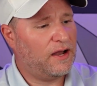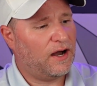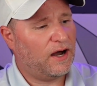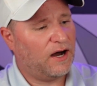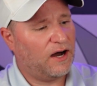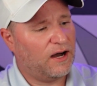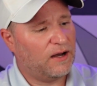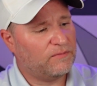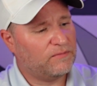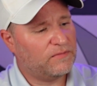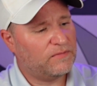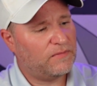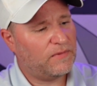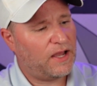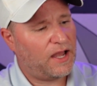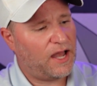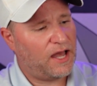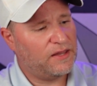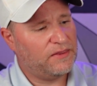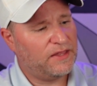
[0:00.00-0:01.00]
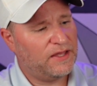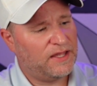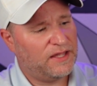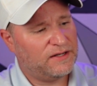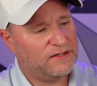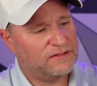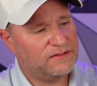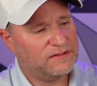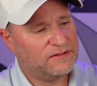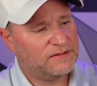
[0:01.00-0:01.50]
And
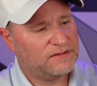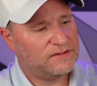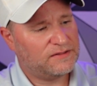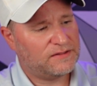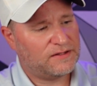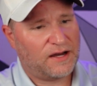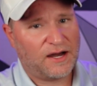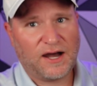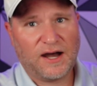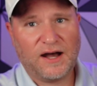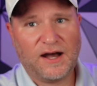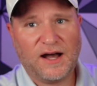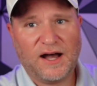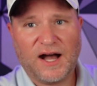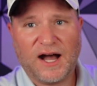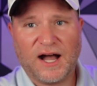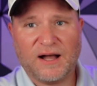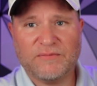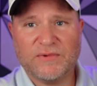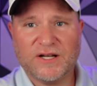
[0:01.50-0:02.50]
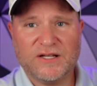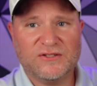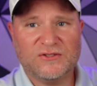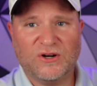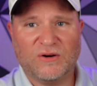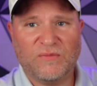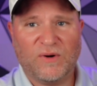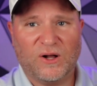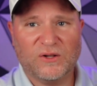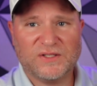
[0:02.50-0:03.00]
then I'm going to
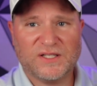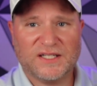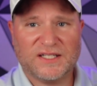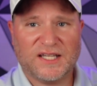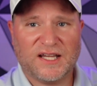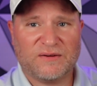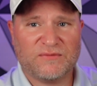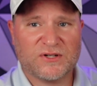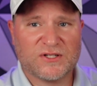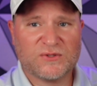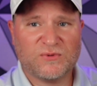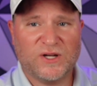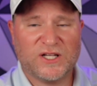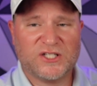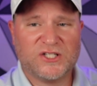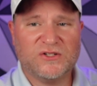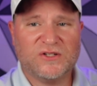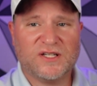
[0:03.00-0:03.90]
do a multi-camera switch.